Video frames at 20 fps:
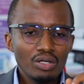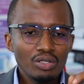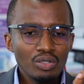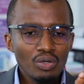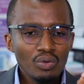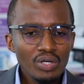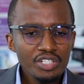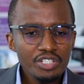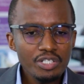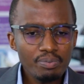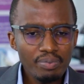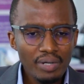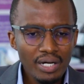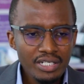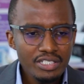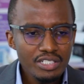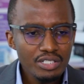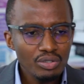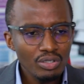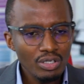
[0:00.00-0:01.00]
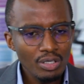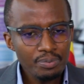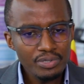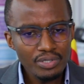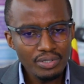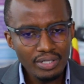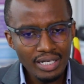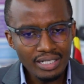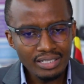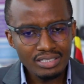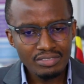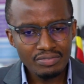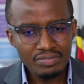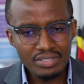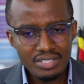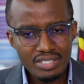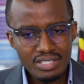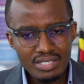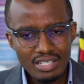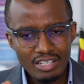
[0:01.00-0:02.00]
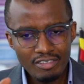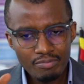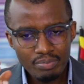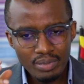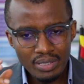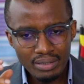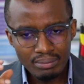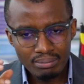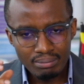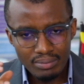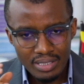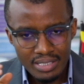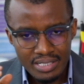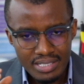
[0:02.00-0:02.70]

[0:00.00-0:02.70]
Your Worship, anti-corruption activists have been